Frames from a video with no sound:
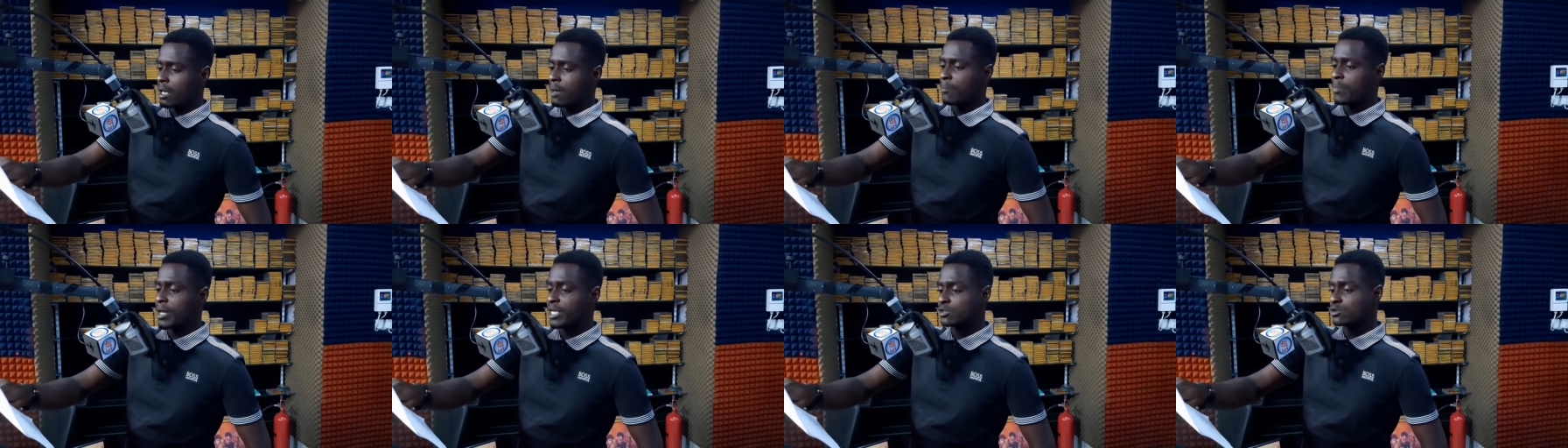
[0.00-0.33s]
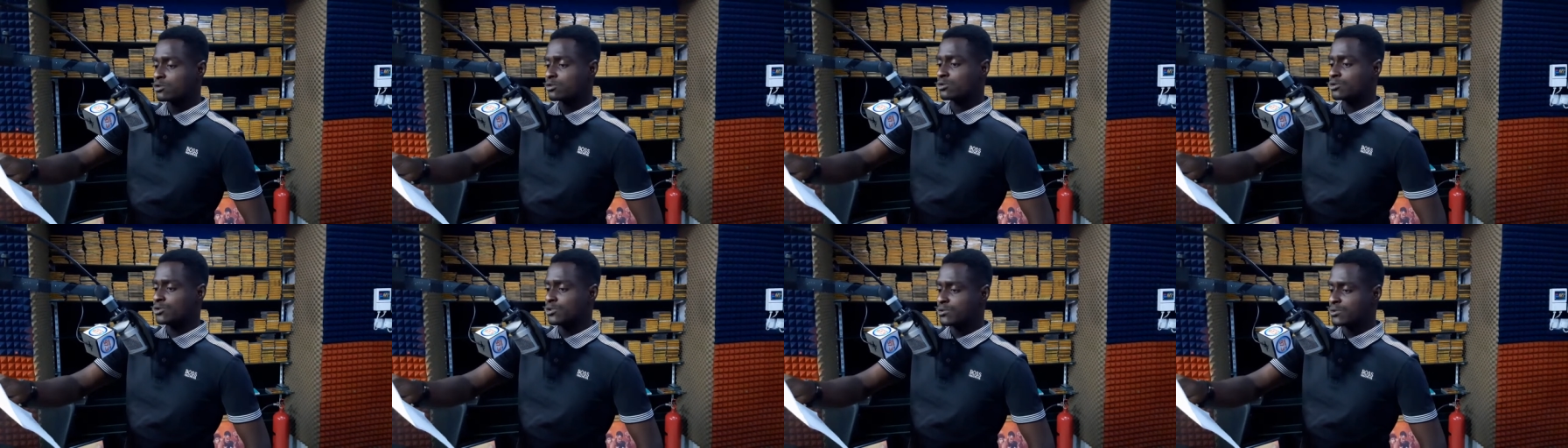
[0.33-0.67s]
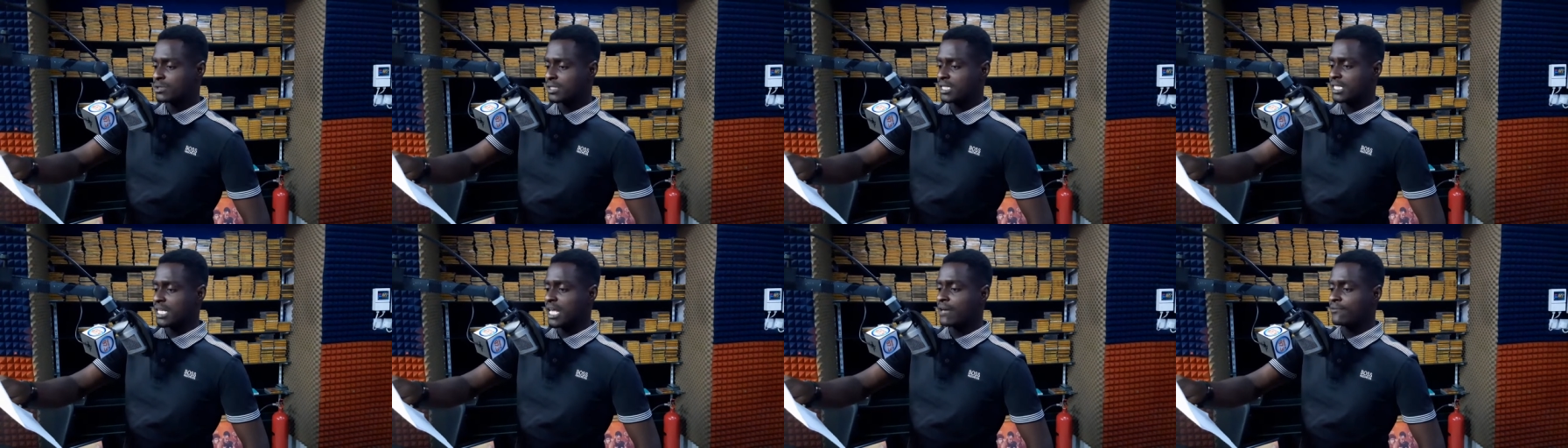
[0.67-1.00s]
petrol
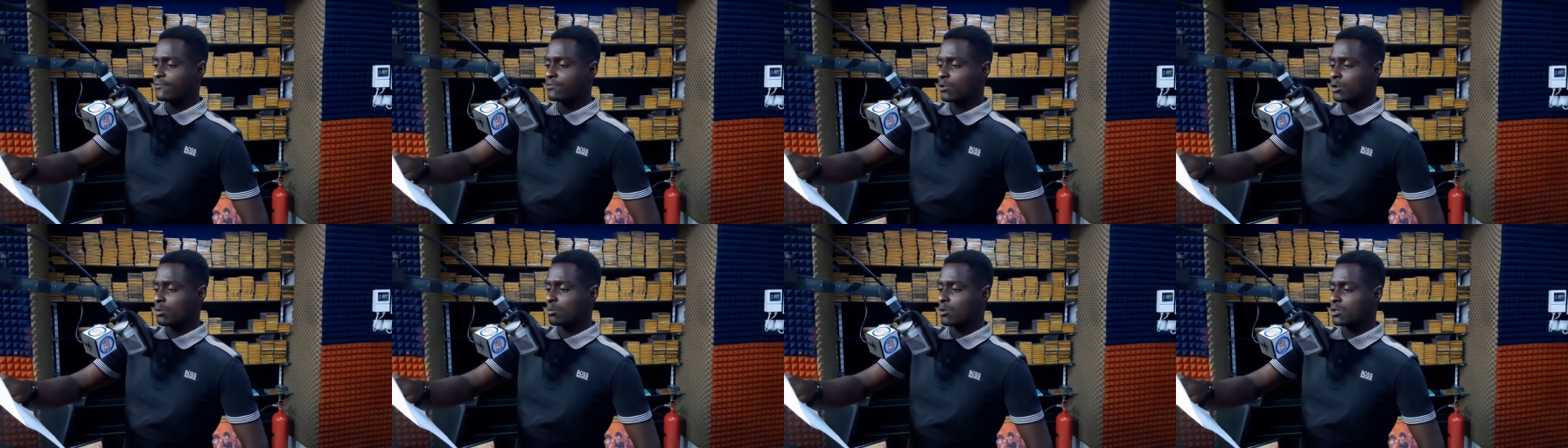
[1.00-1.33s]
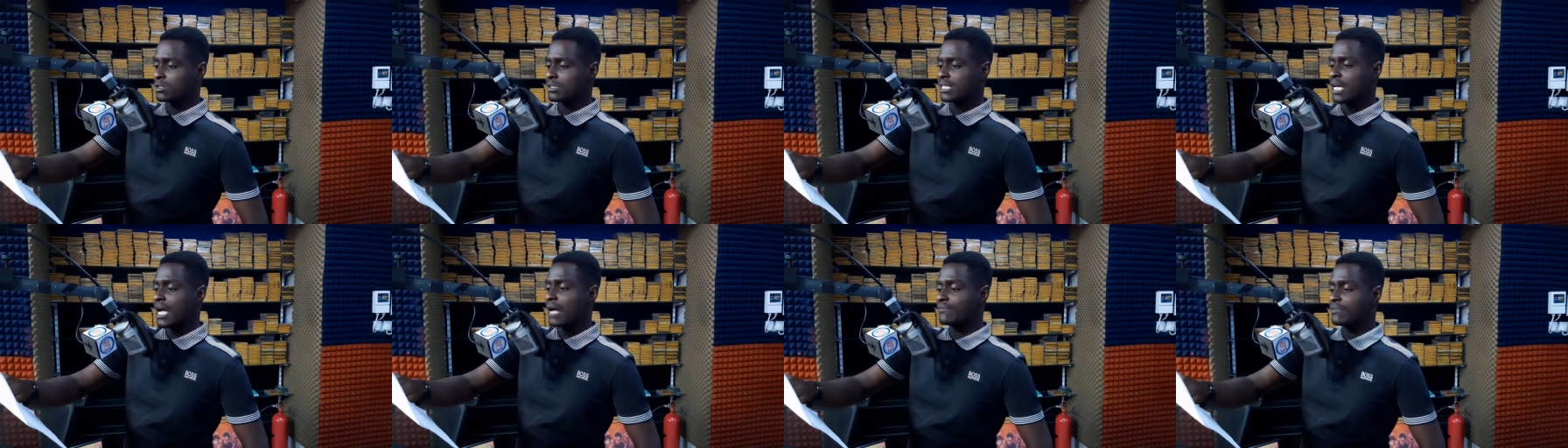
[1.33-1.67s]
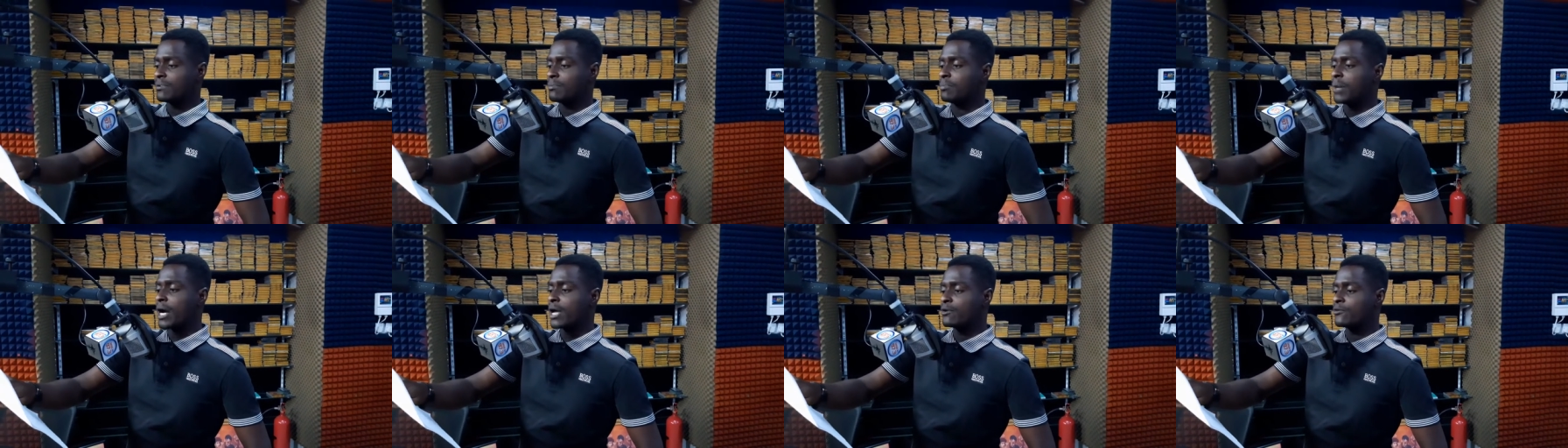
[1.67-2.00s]
used in F1 must have a
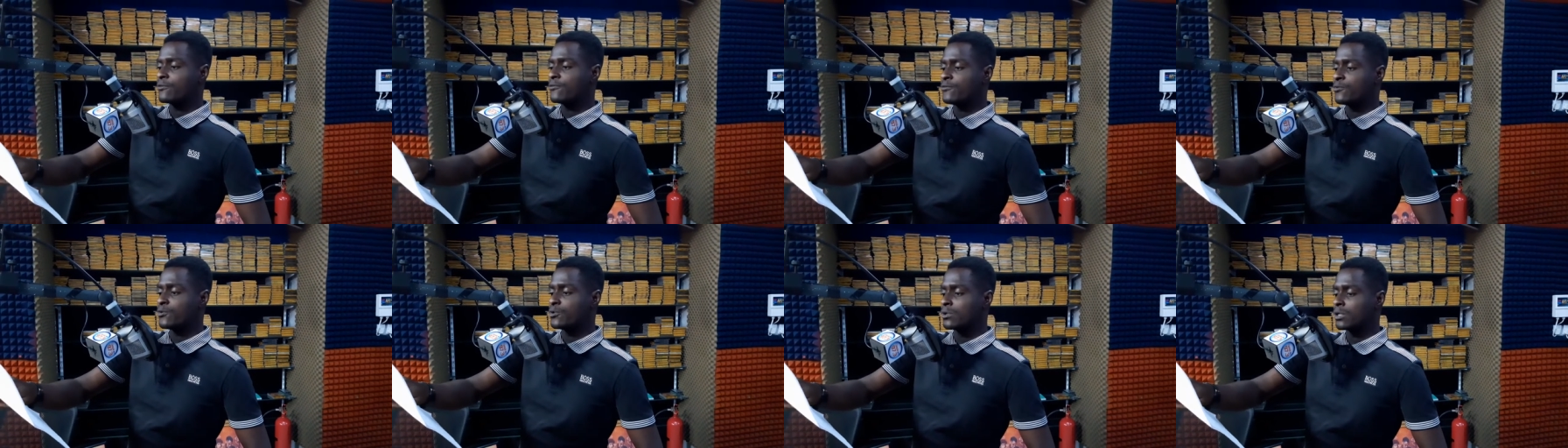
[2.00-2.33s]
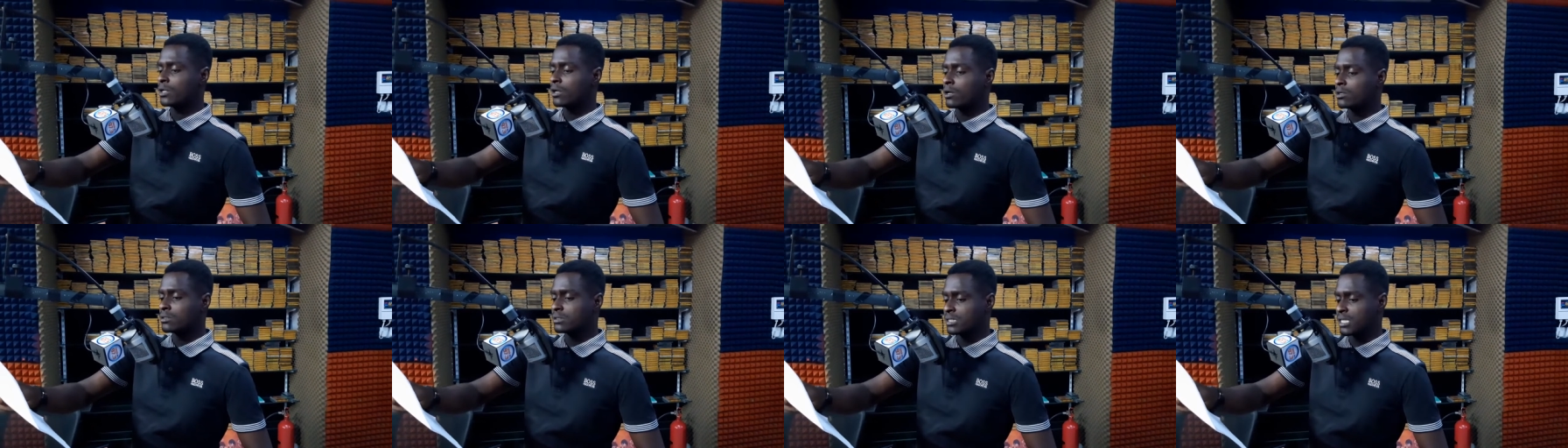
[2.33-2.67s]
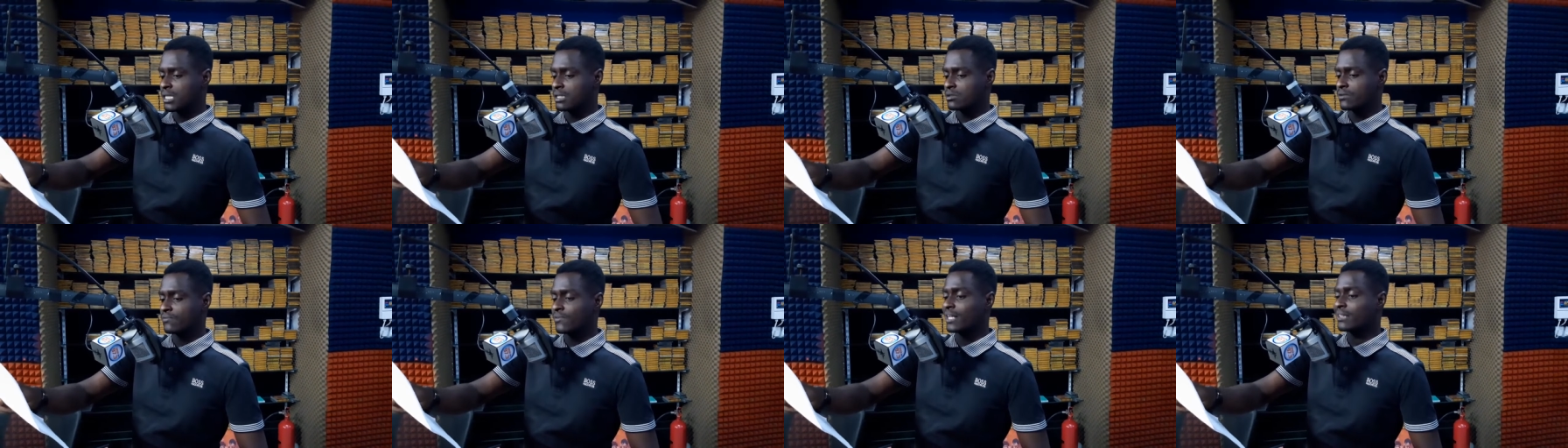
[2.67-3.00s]
biofuel
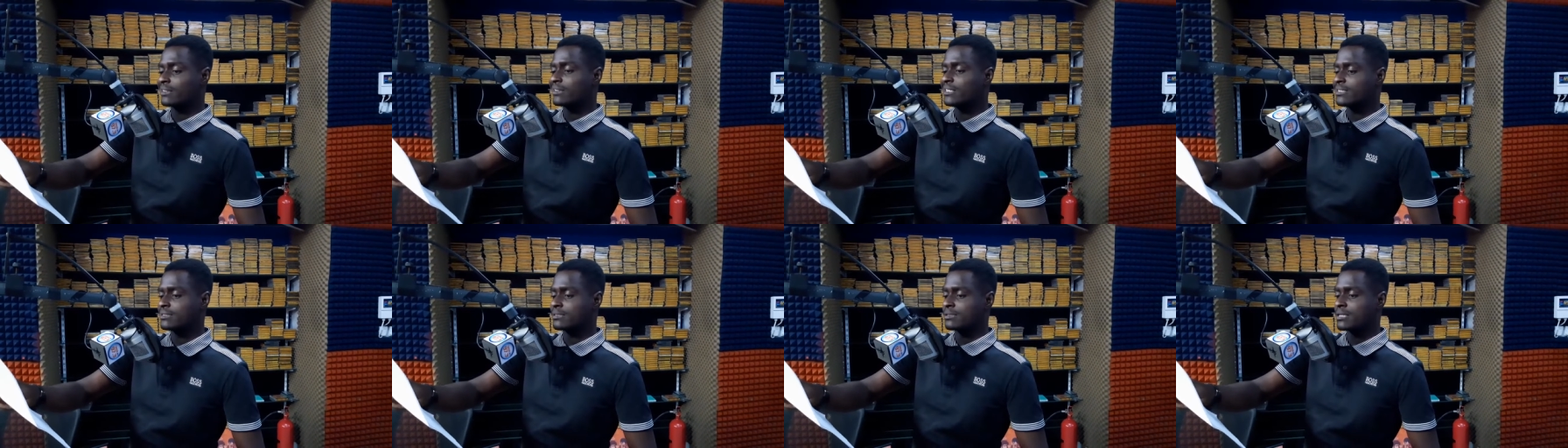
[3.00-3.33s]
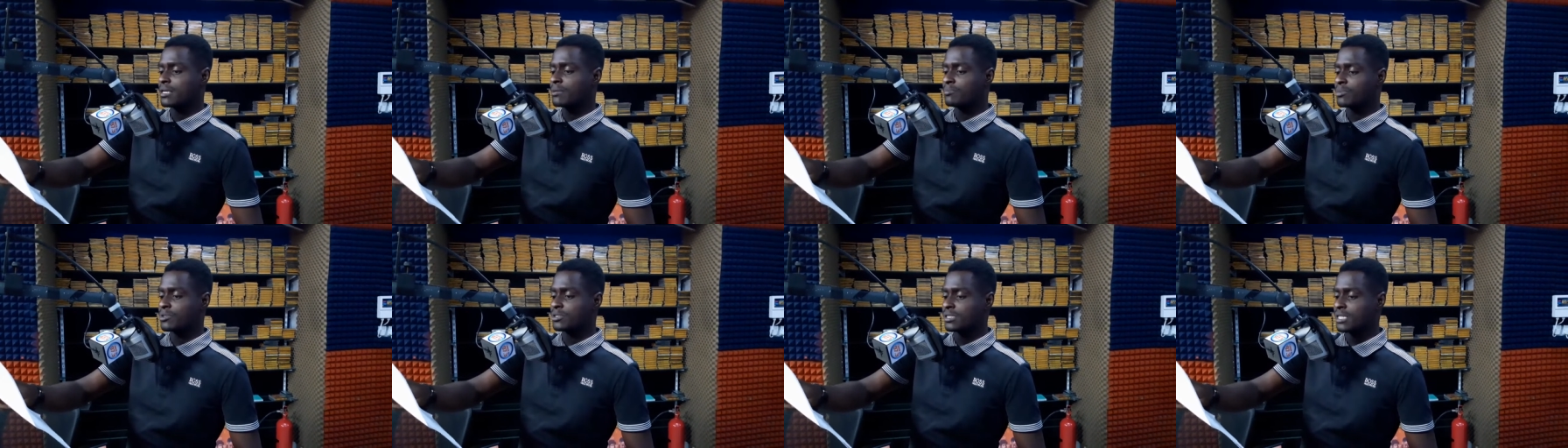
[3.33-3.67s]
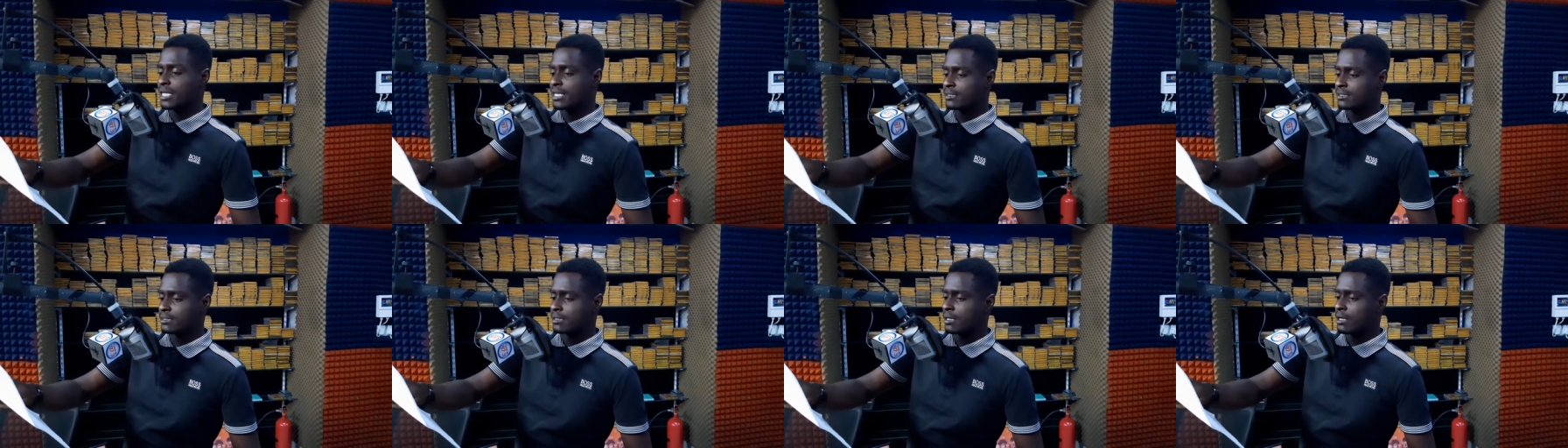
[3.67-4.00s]
content of at least
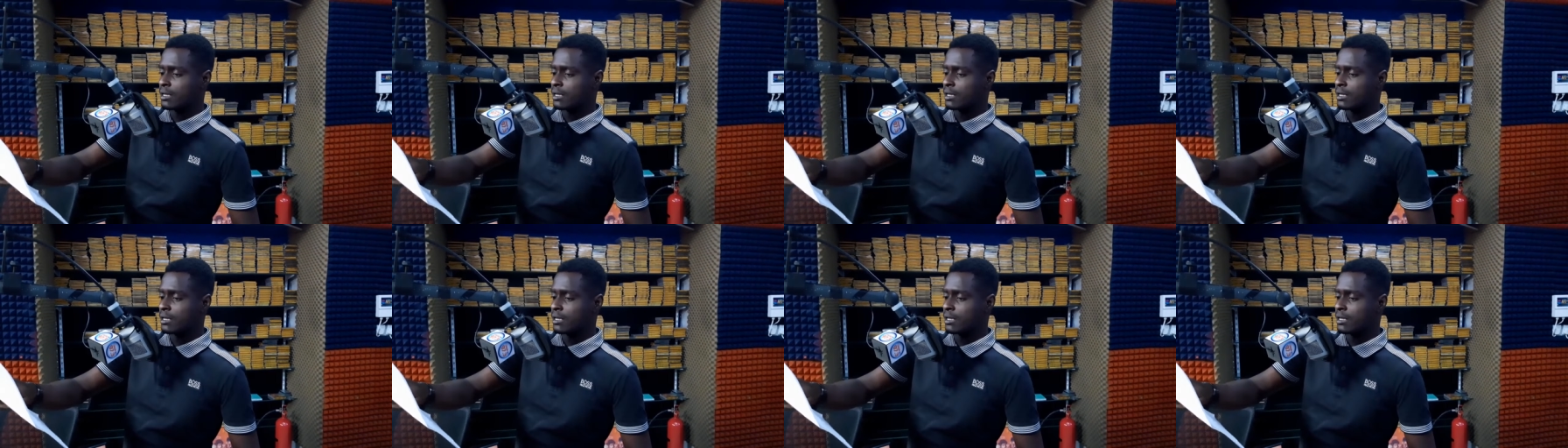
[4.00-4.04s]
10%,